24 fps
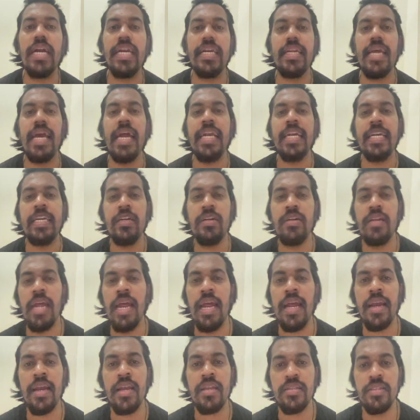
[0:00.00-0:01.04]
get
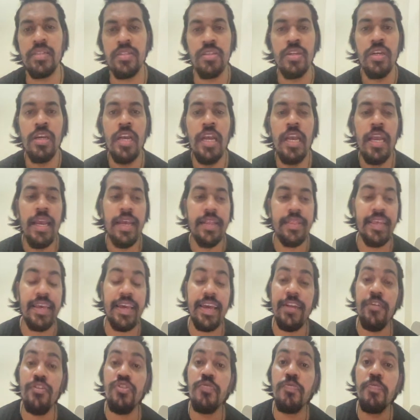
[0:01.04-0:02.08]
access. They
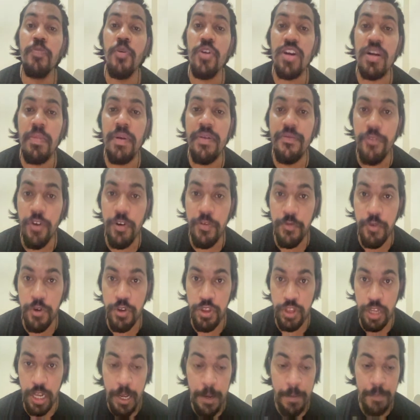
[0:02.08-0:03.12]
can use port number
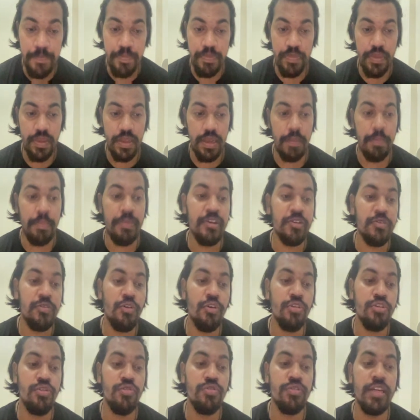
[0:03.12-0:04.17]
443,
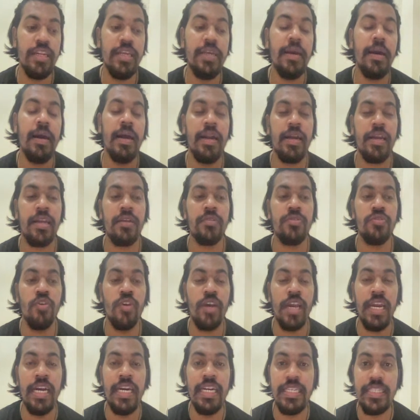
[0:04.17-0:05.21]
because usually
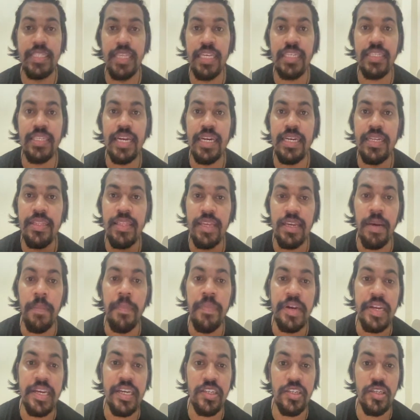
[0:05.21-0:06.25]
SOC analysts think that the
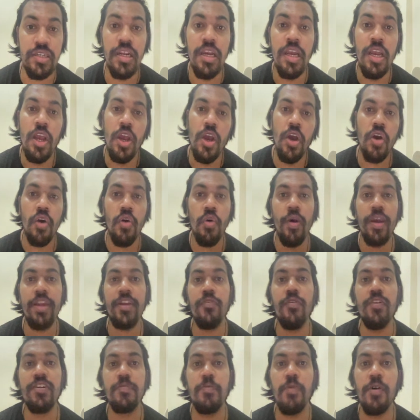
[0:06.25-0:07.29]
communication going
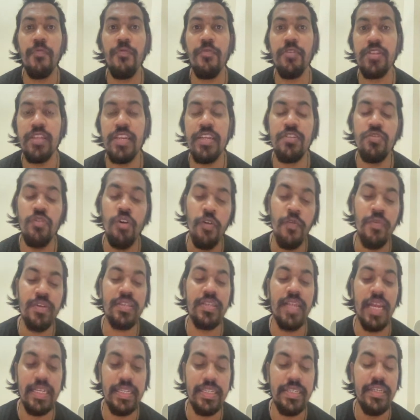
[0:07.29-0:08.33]
towards port 443 is
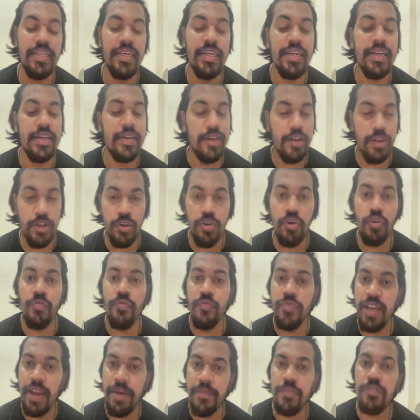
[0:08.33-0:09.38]
always legit. No,
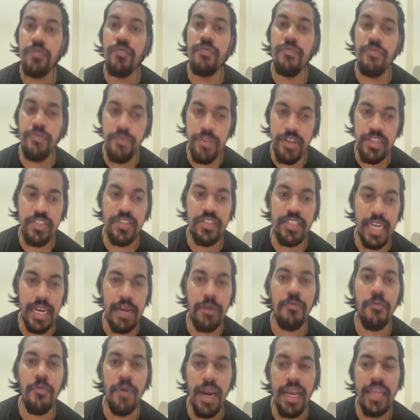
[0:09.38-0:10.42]
we have to first check
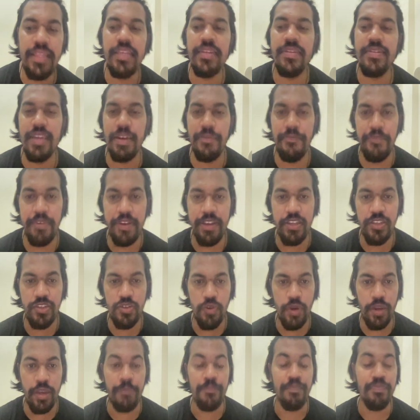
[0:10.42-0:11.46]
why this traffic is
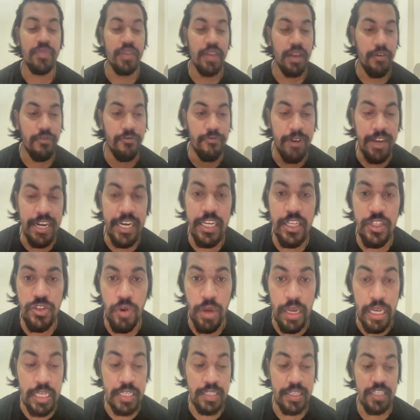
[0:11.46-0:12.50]
going, when it is
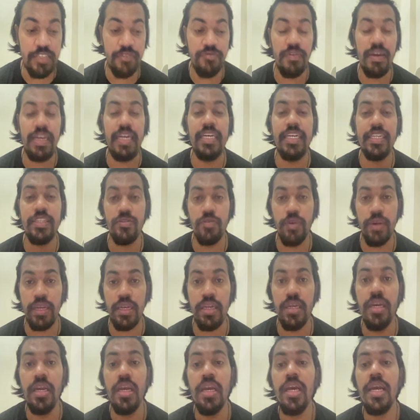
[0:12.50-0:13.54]
going, since when it is going,